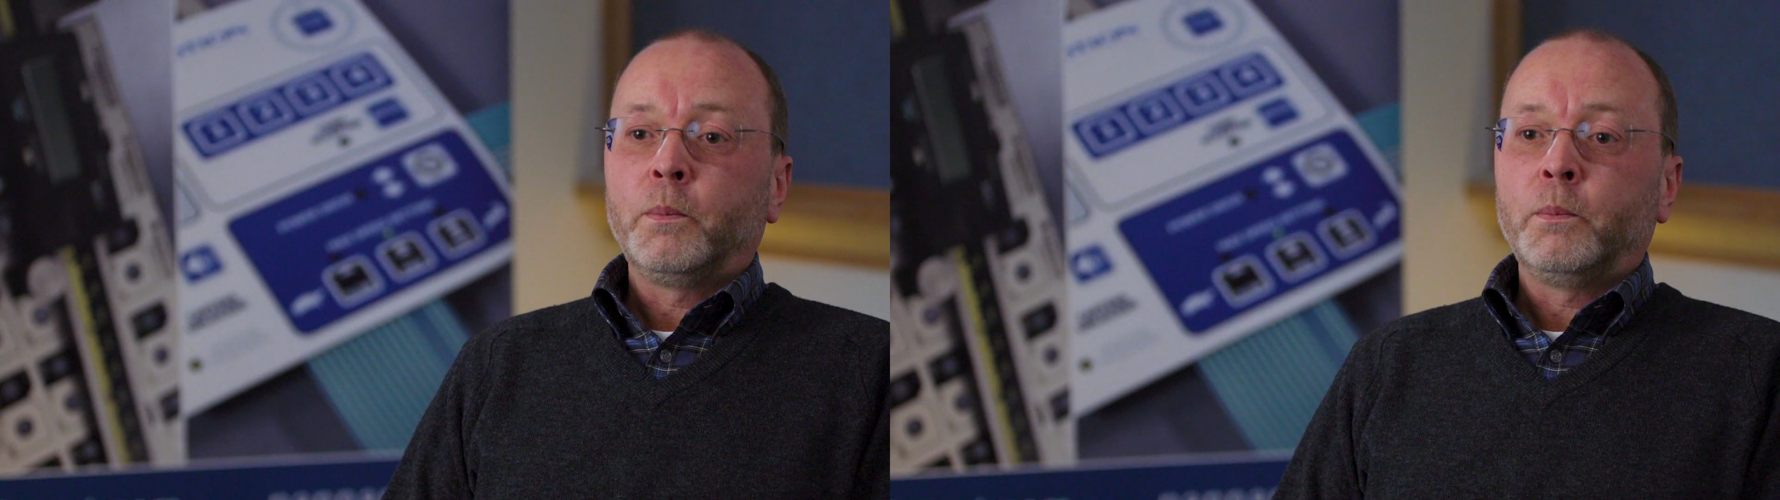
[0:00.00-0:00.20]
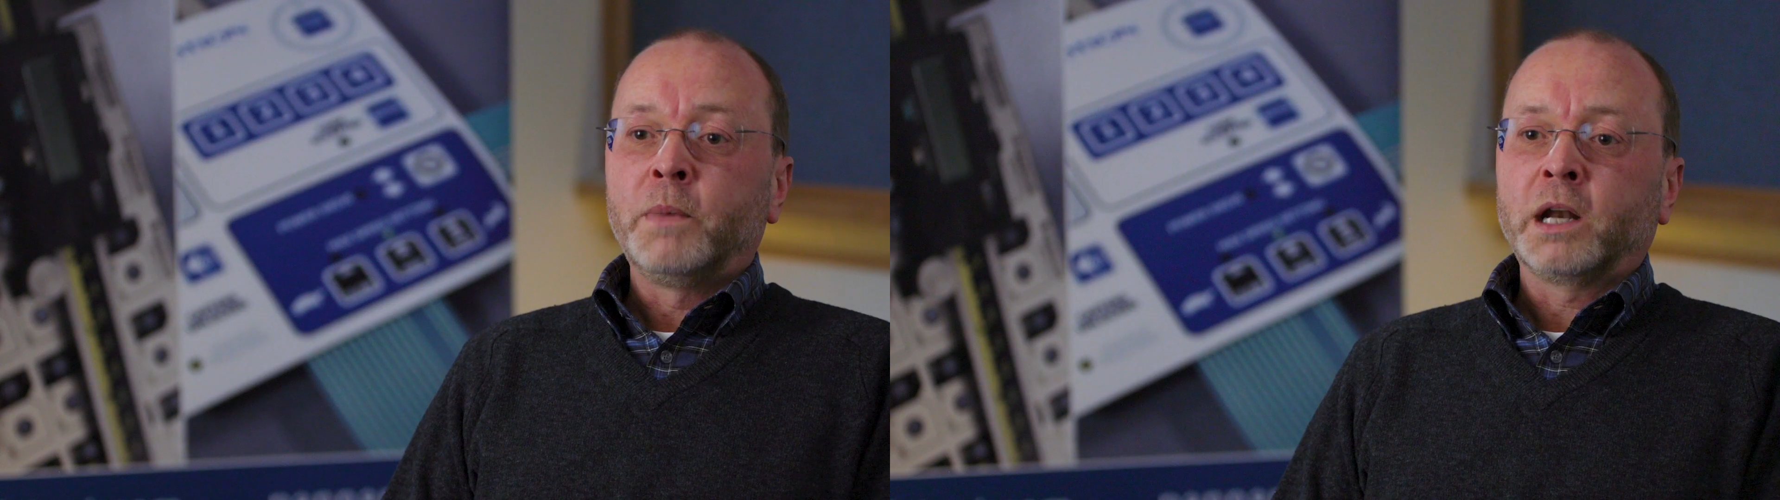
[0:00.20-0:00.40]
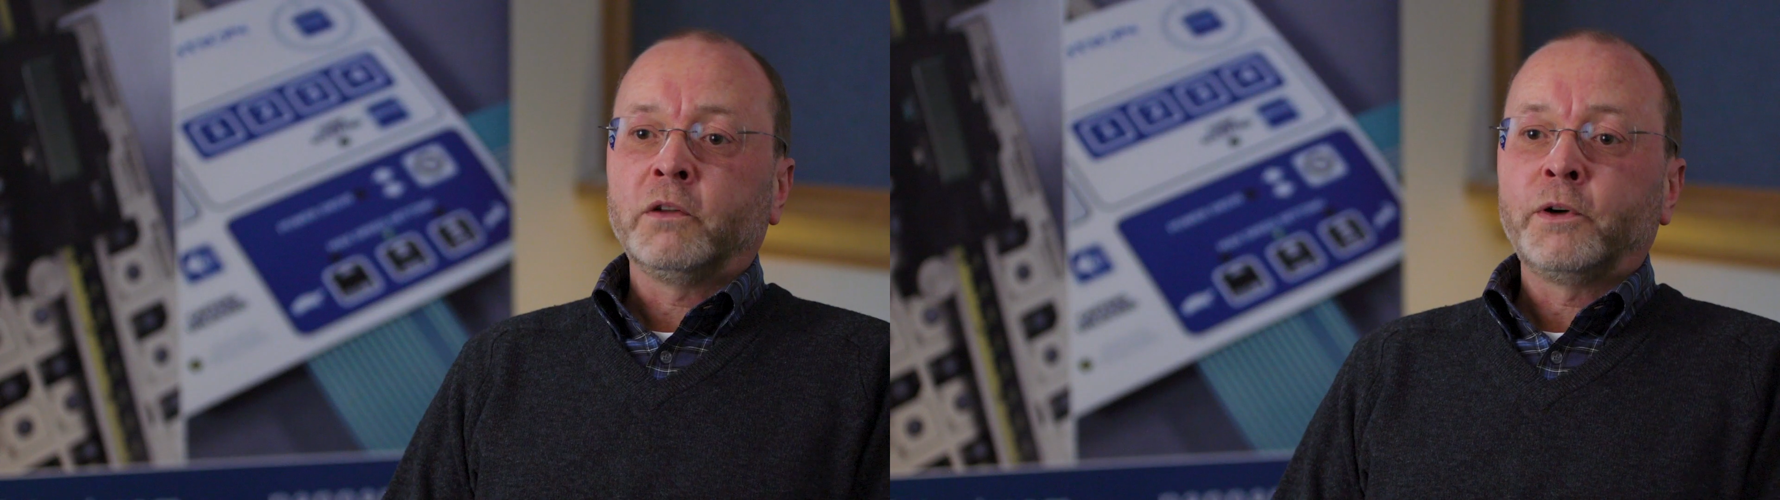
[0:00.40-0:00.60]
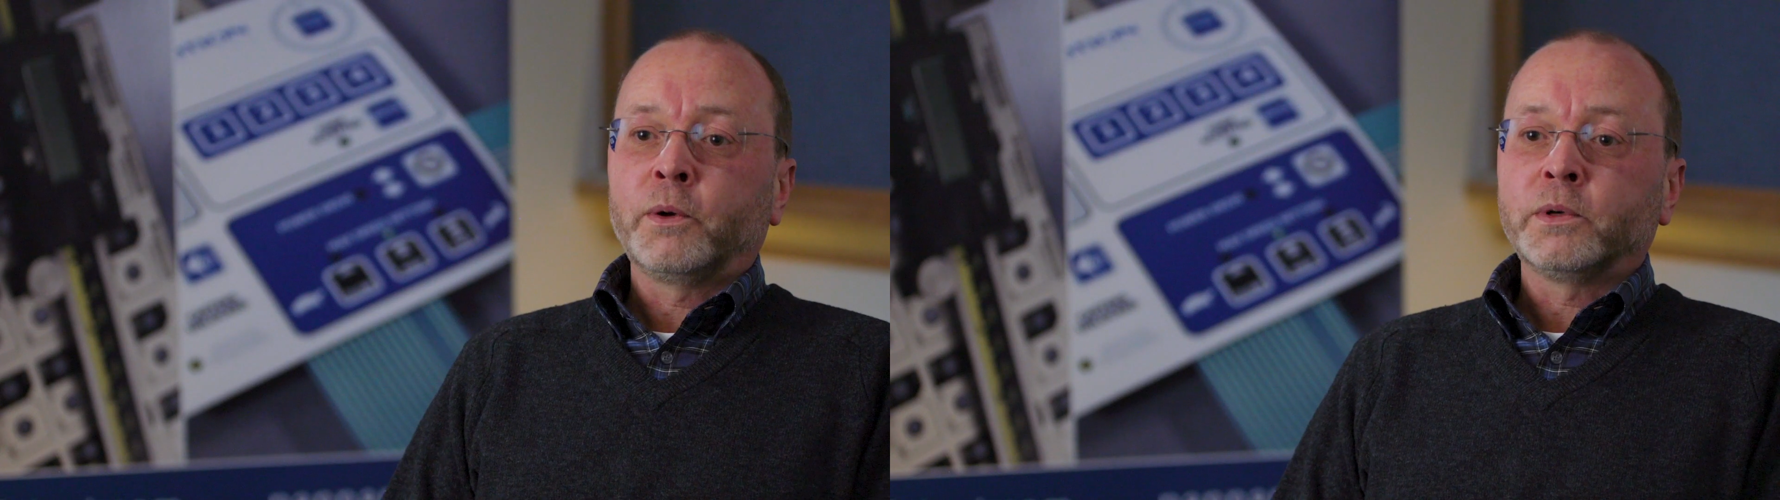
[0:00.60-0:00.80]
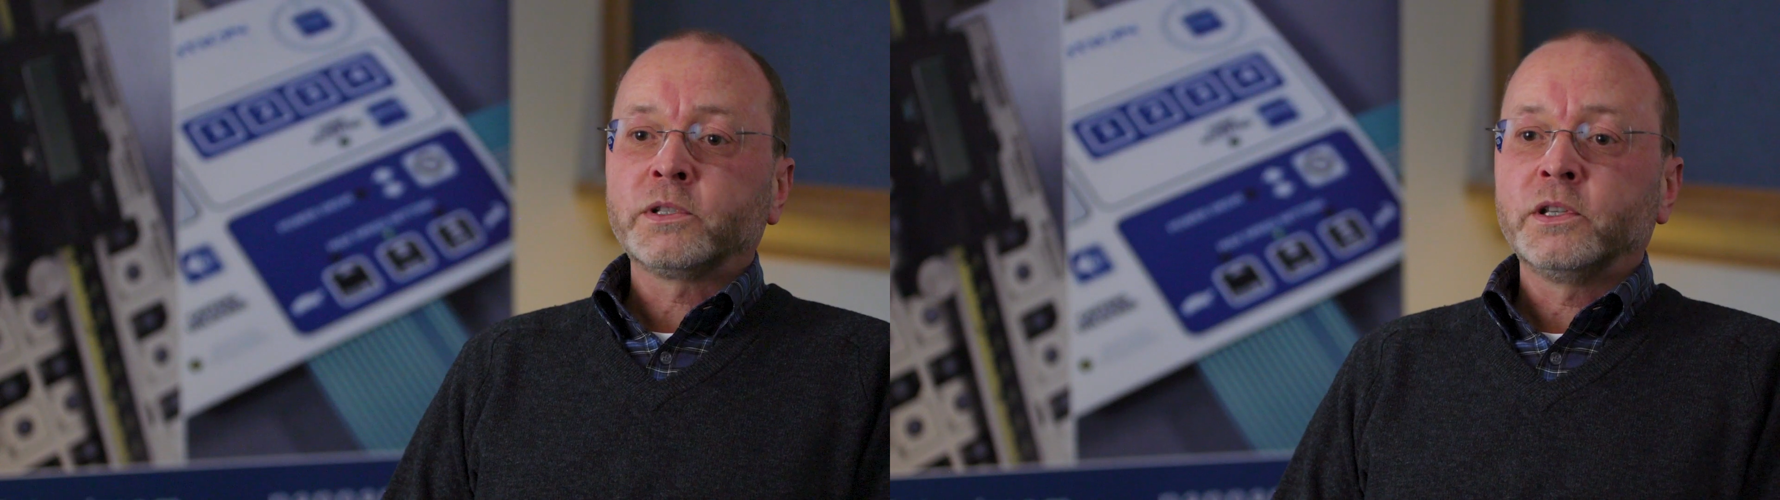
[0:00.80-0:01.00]

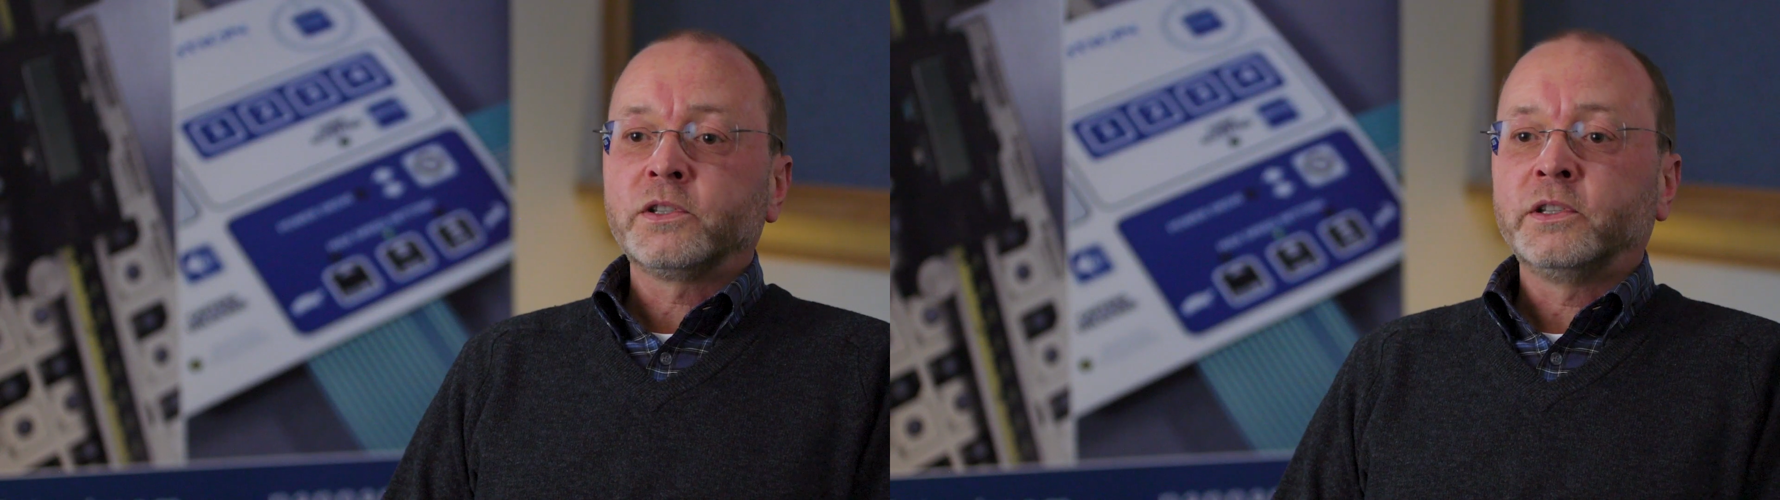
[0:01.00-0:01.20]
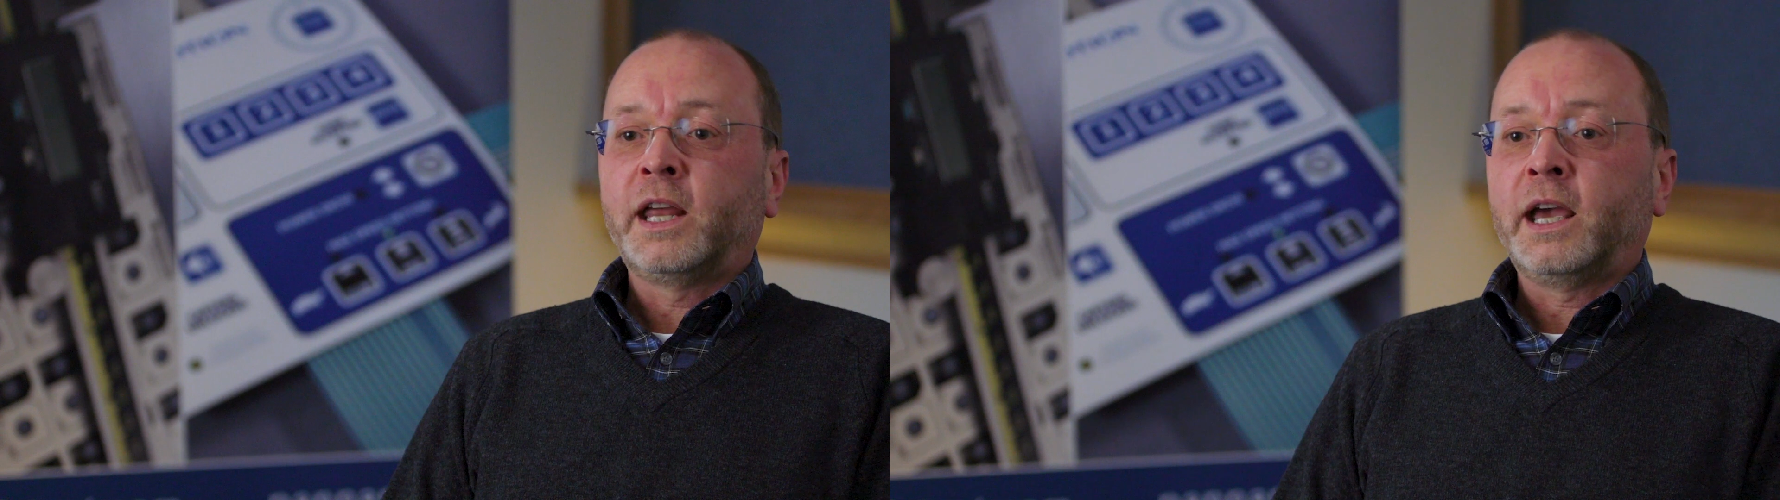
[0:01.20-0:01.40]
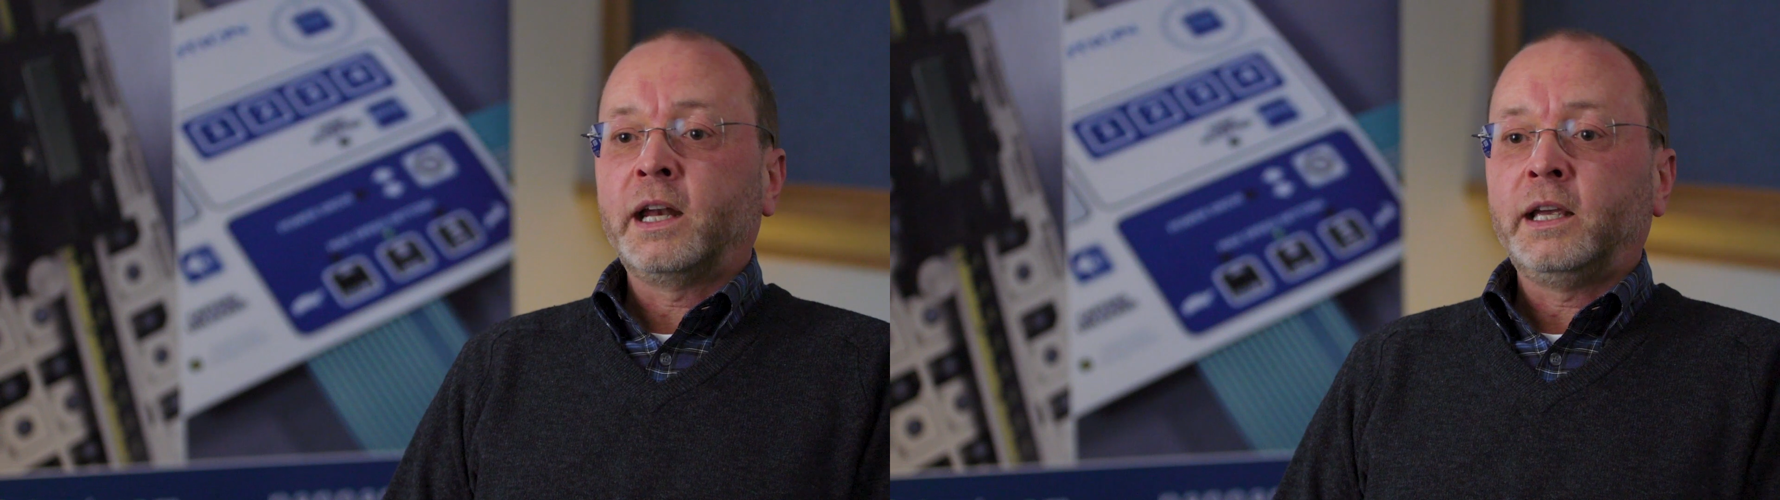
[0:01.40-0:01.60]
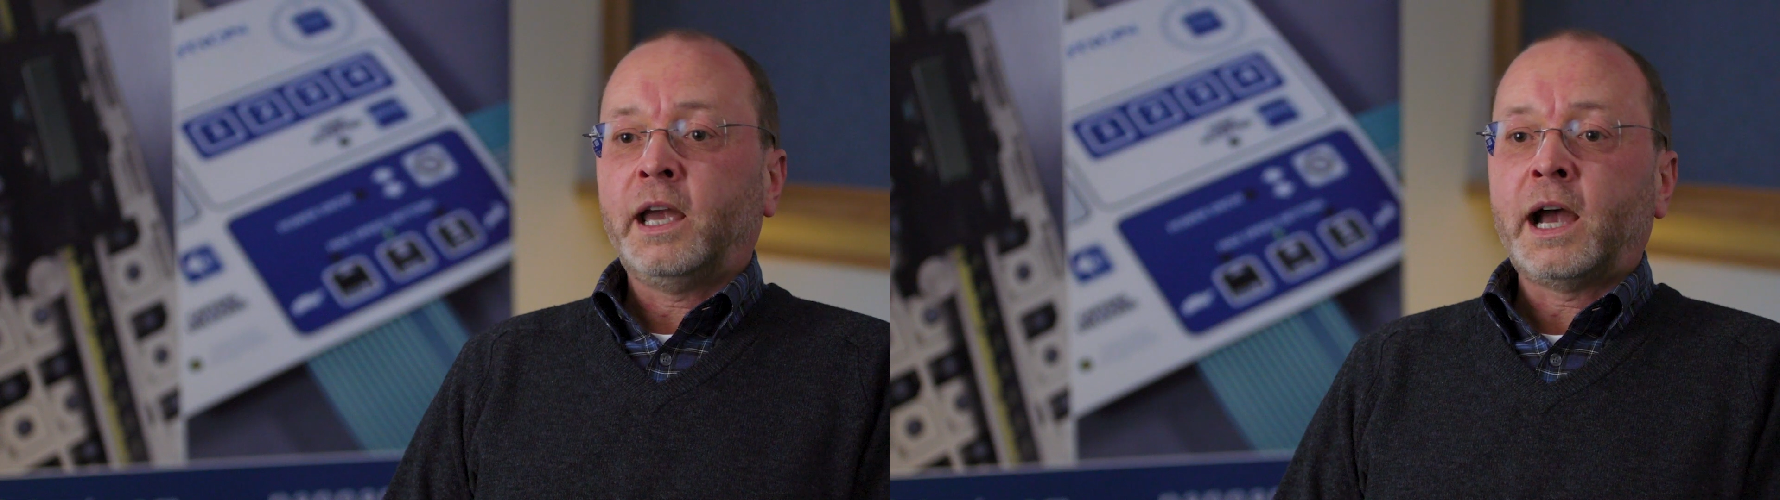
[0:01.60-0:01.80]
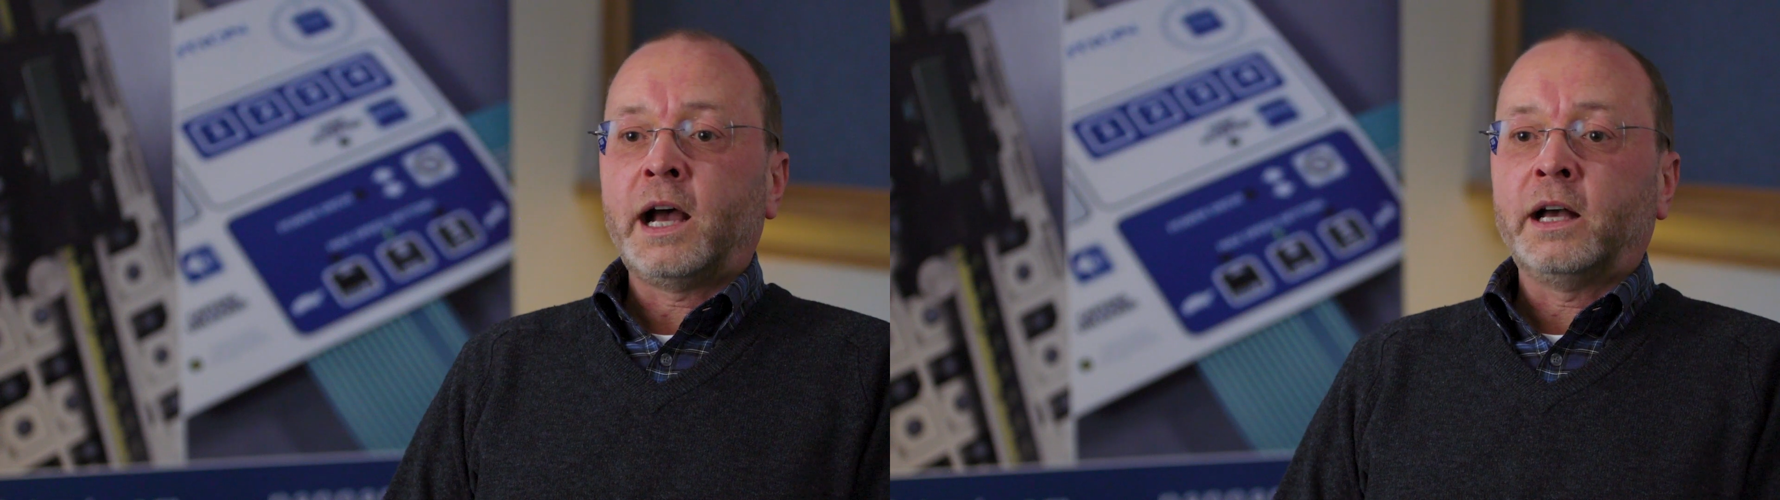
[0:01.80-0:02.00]
Metalphoto of Cincinnati
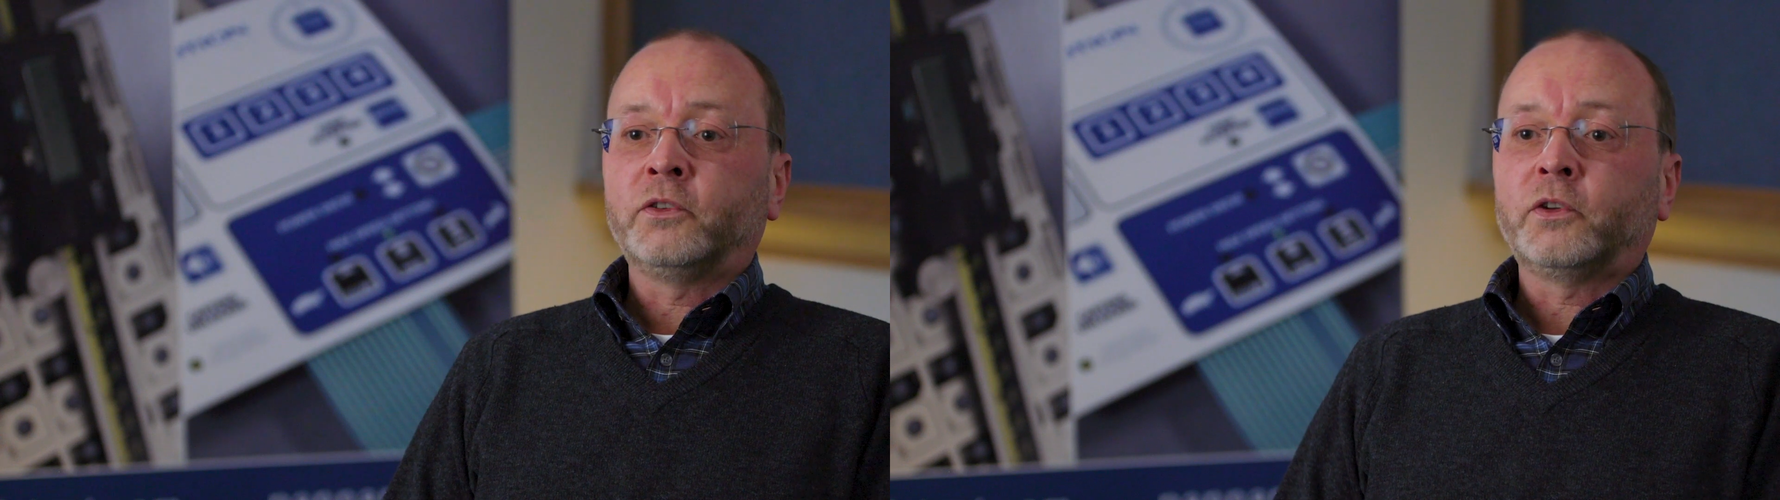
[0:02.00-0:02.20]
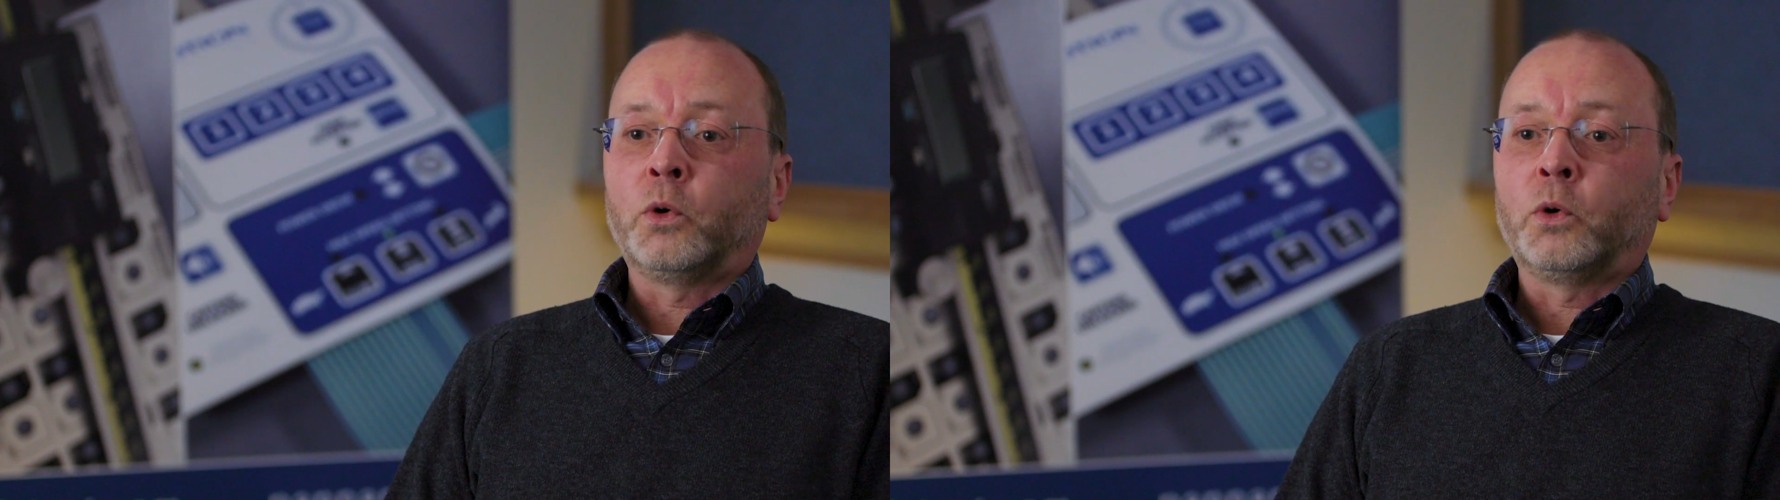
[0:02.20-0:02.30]
has